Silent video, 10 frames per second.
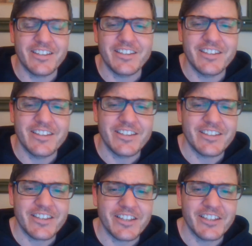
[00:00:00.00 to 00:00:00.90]

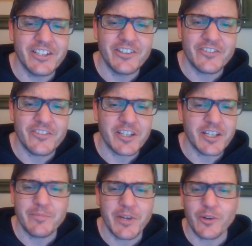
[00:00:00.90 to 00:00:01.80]
the leader of the
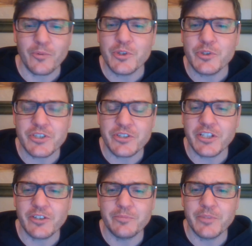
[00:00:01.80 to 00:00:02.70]
Khmer Rouge, who
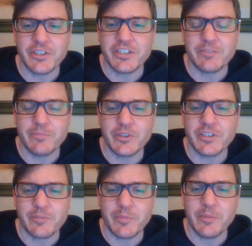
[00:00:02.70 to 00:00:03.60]
killed millions and
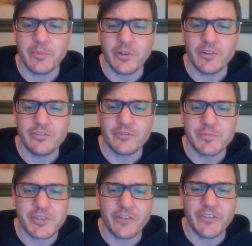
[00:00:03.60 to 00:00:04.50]
millions of people from
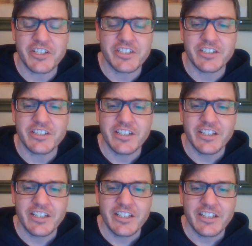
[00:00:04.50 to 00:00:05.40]
starvation,
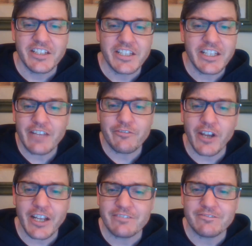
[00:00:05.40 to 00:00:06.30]
he ate
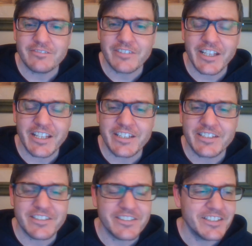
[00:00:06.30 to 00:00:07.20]
fine.
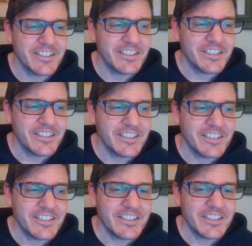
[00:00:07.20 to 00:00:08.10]
And
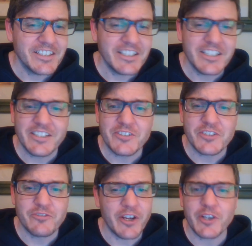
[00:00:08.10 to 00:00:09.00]
he was
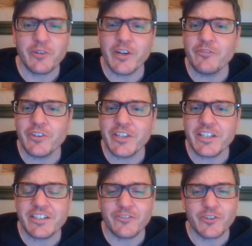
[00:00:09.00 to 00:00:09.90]
very grateful
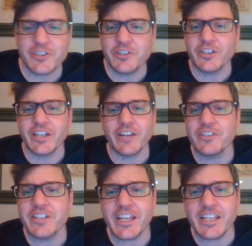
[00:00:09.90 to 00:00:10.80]
for his cook.
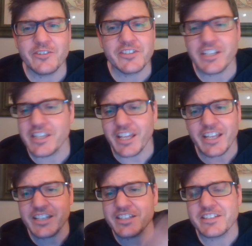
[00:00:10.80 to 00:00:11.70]
Every day he would say,
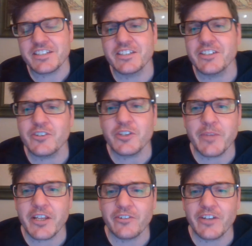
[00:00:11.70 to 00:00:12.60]
thanks, you
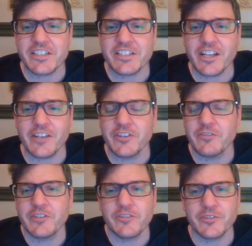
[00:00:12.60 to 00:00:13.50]
make great stuff,
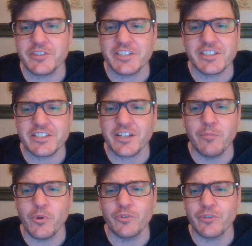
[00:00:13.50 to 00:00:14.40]
even if it was just a
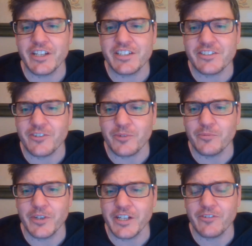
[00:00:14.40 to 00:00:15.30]
bowl of rice or
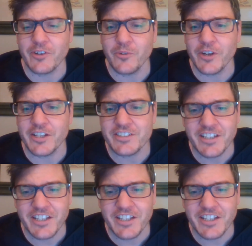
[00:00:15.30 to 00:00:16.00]
whatever it was.